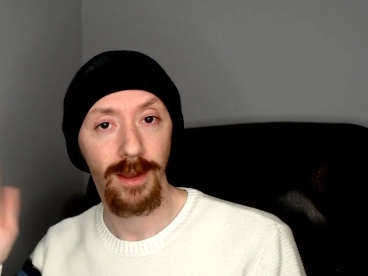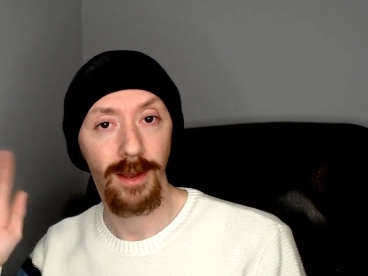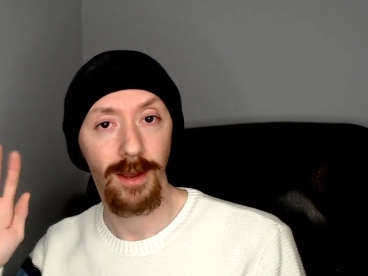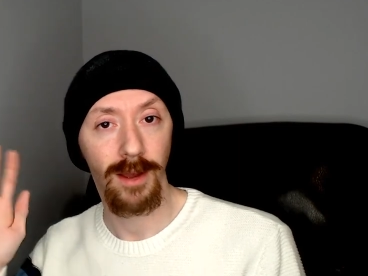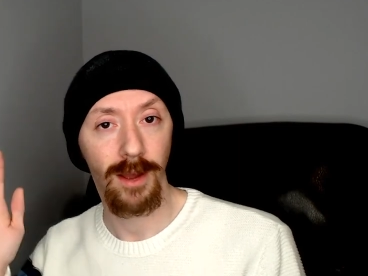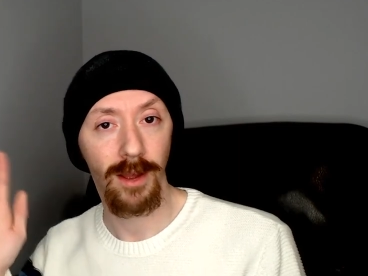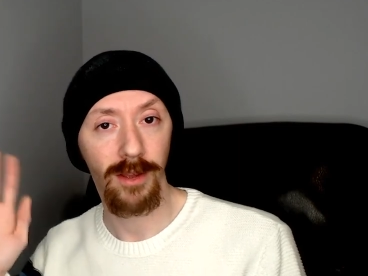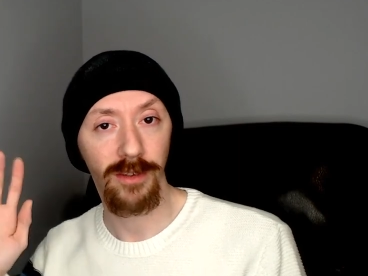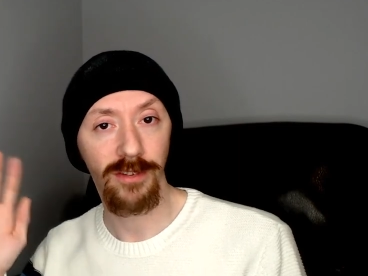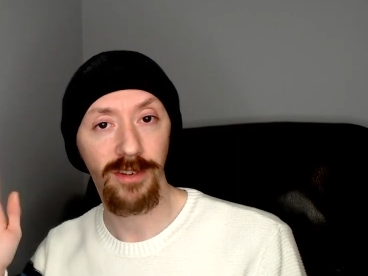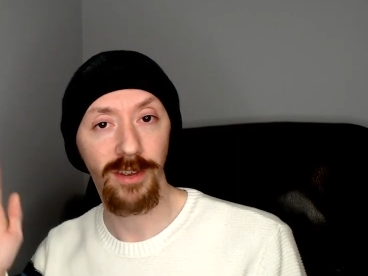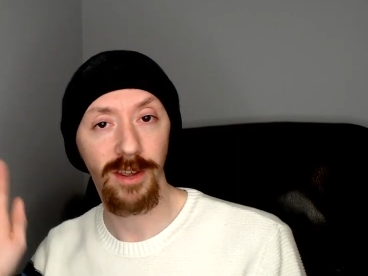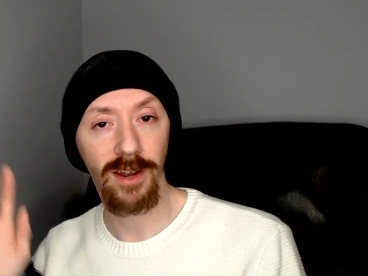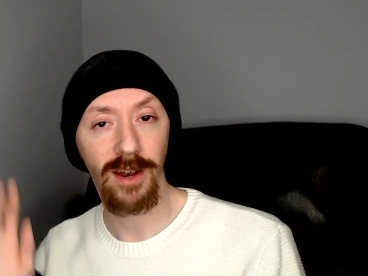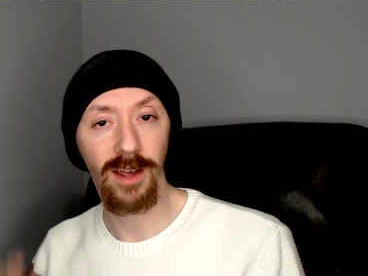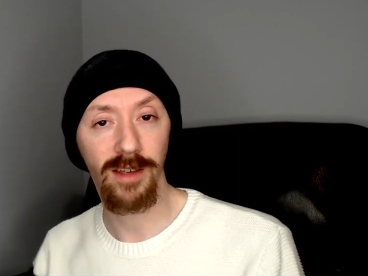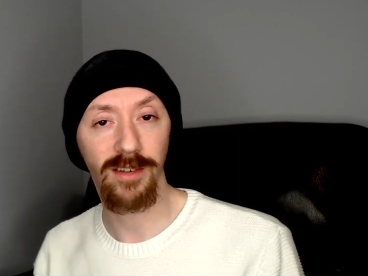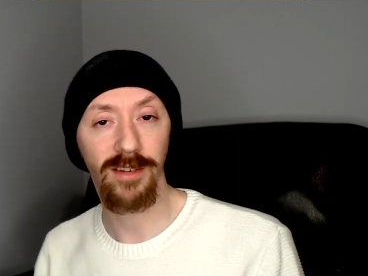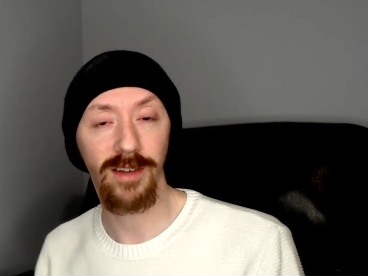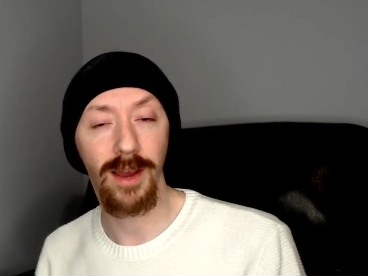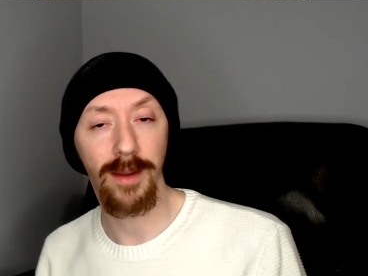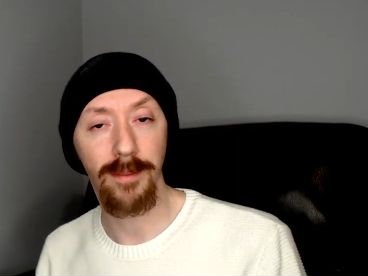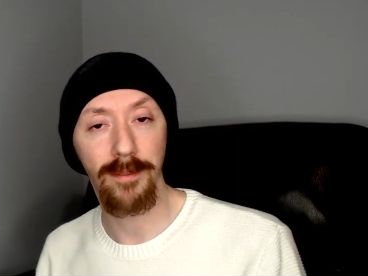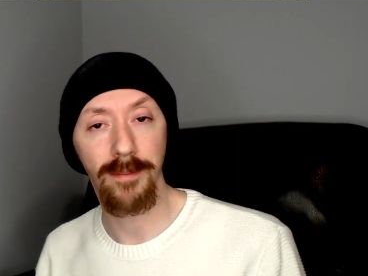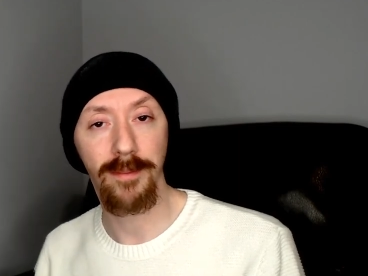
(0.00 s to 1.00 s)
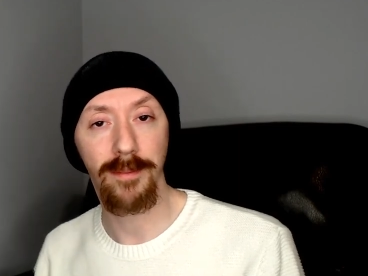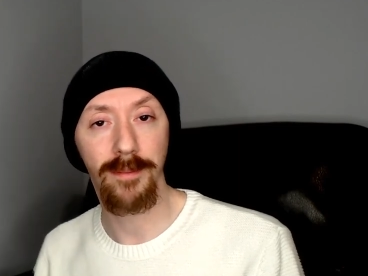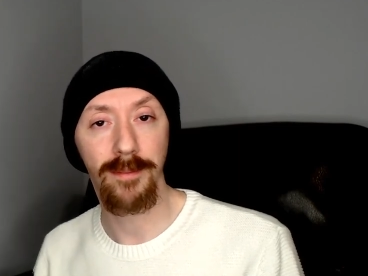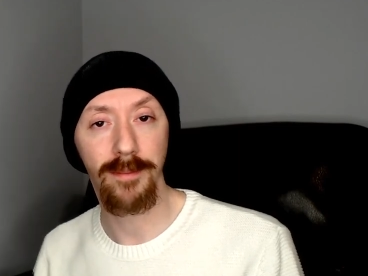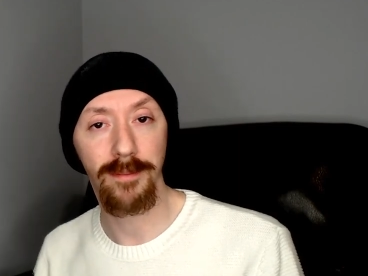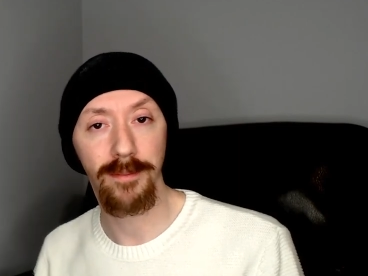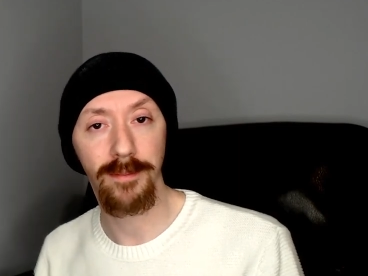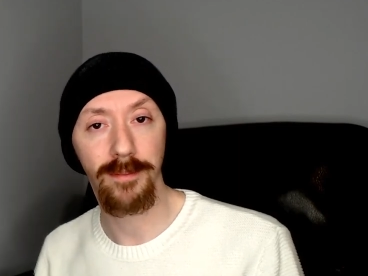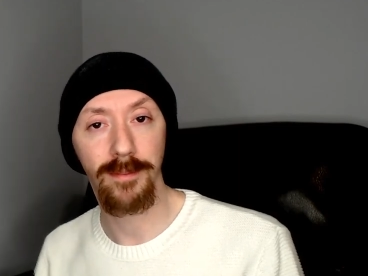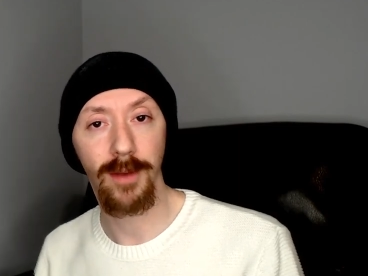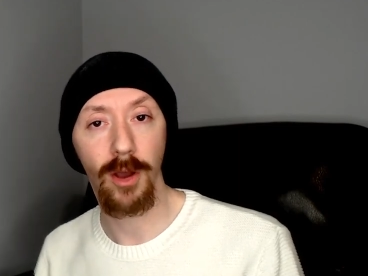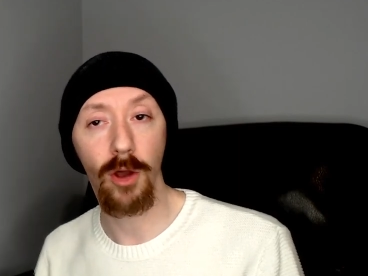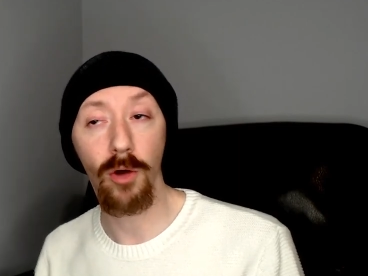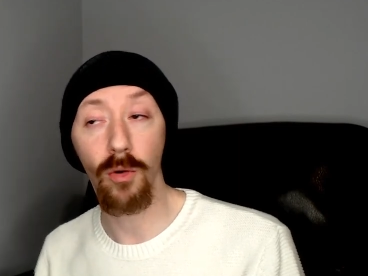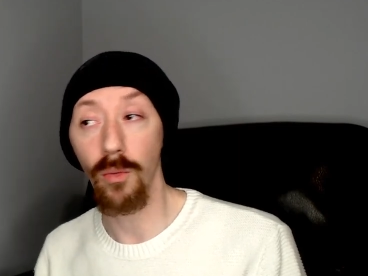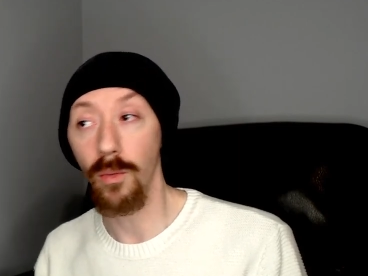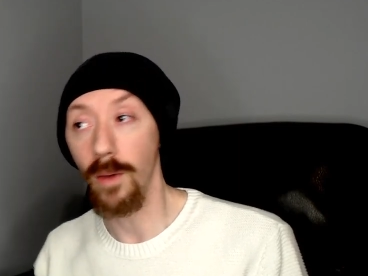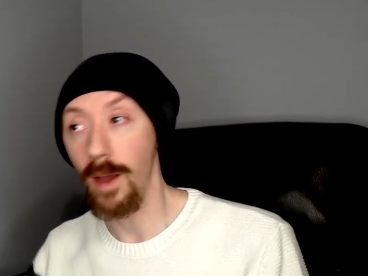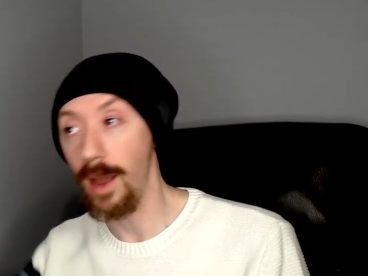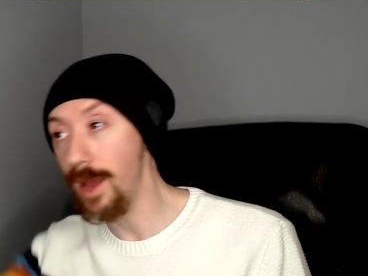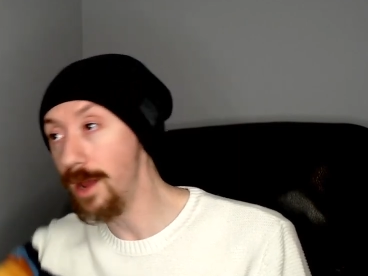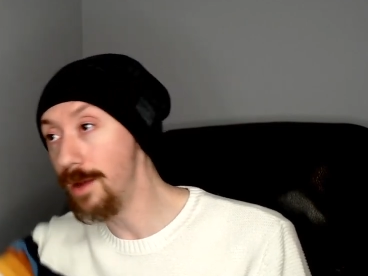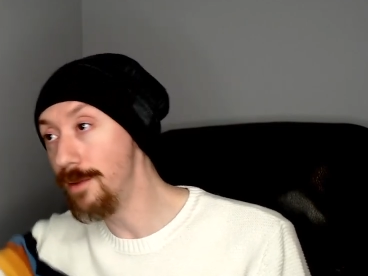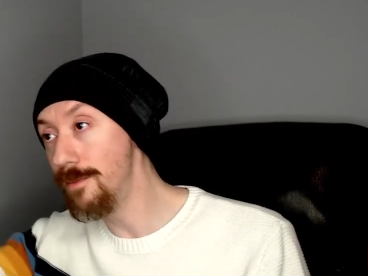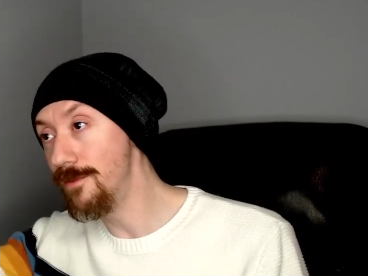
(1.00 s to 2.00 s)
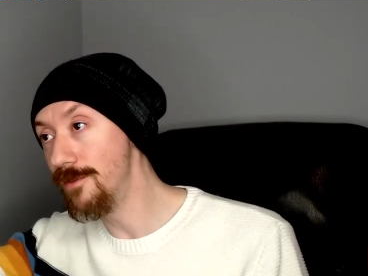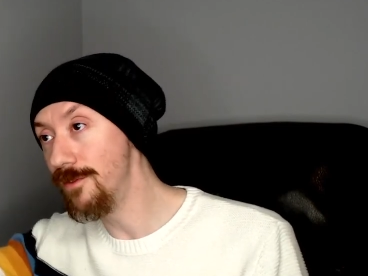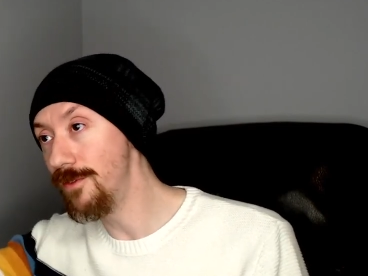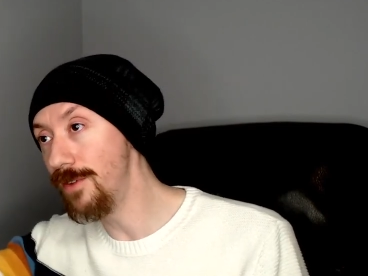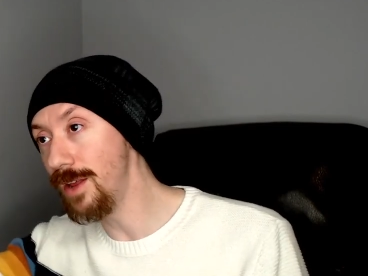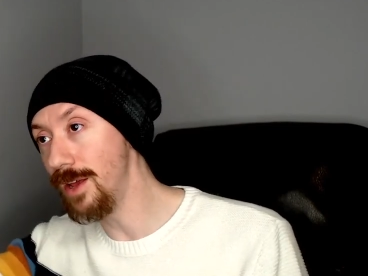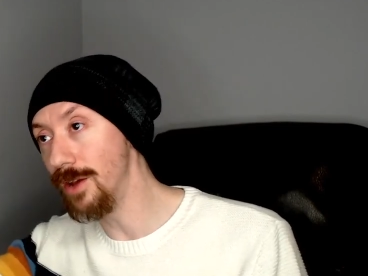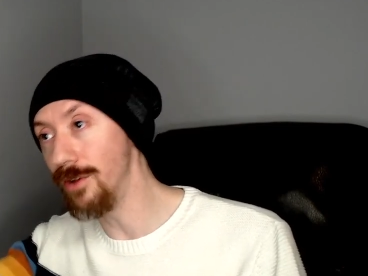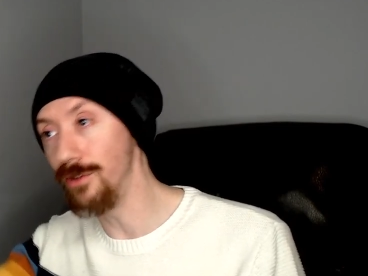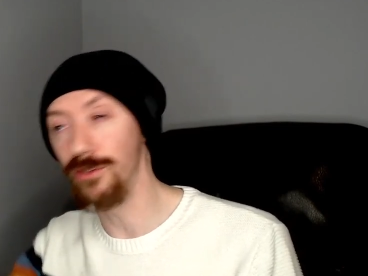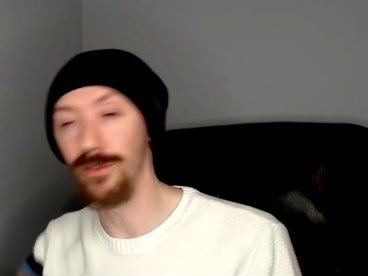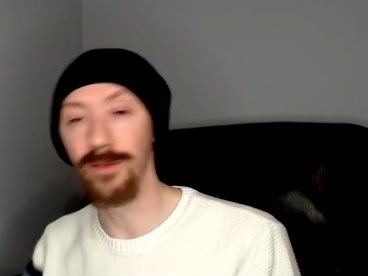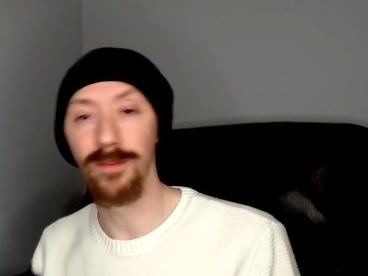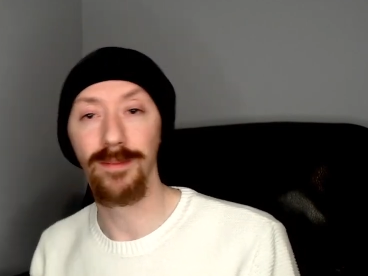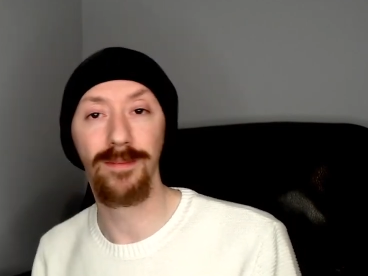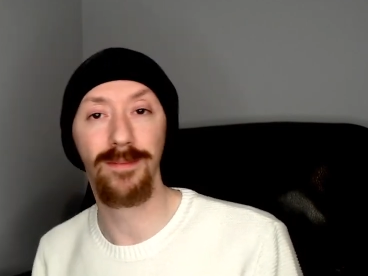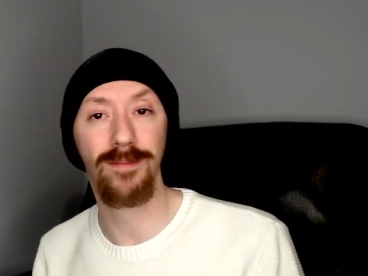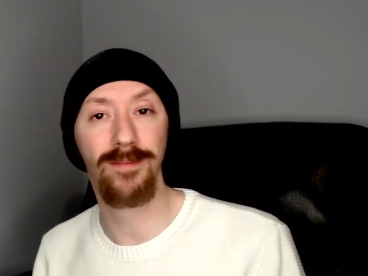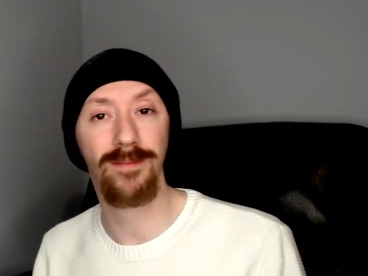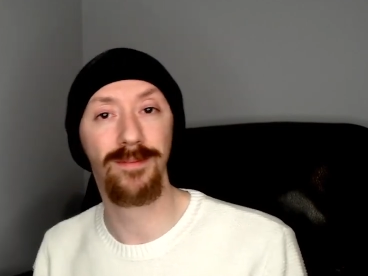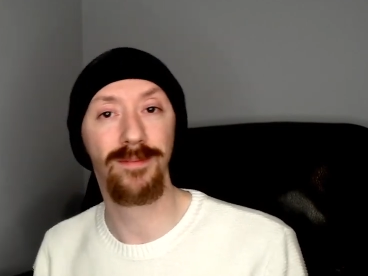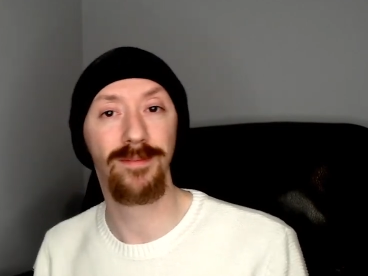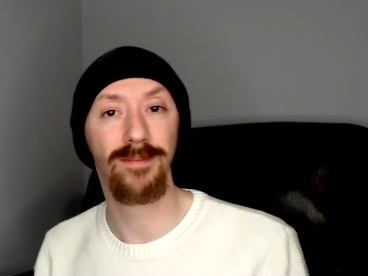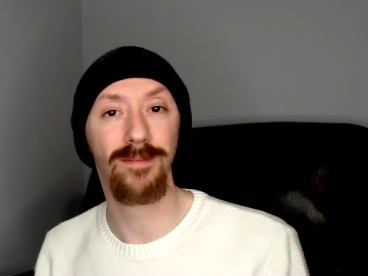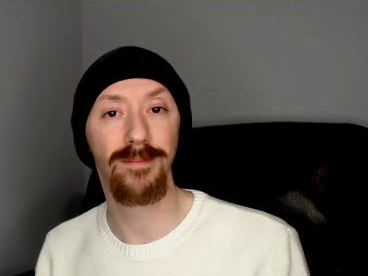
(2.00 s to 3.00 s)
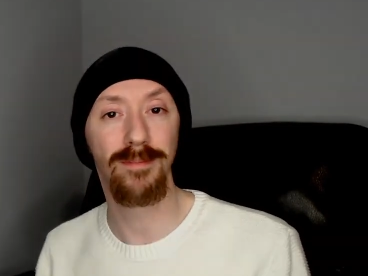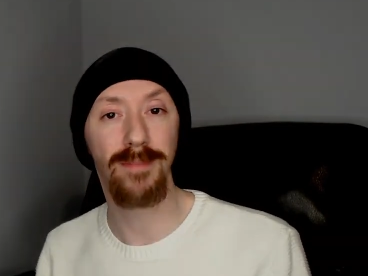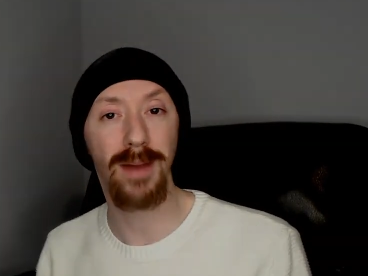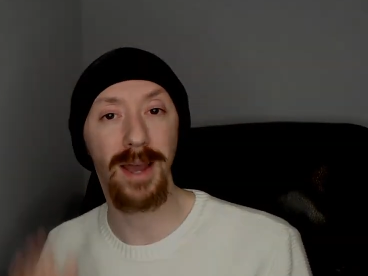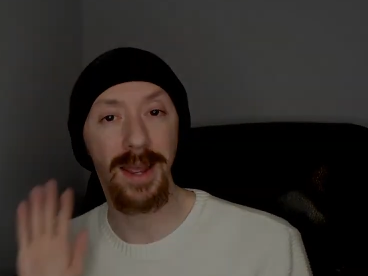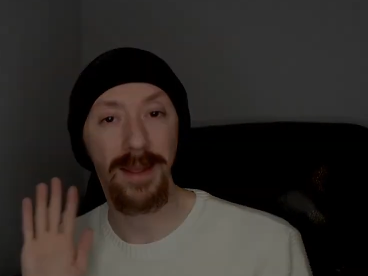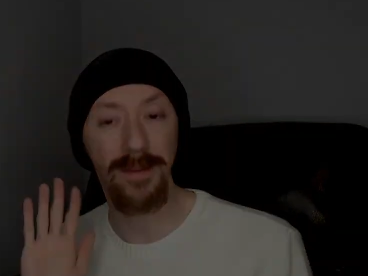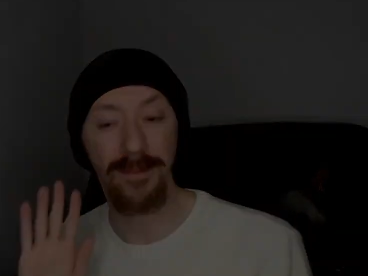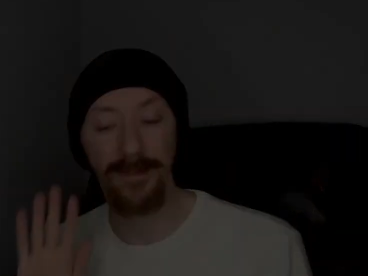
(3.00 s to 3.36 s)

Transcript: I'll see you next time. Oh, and videos. Bye.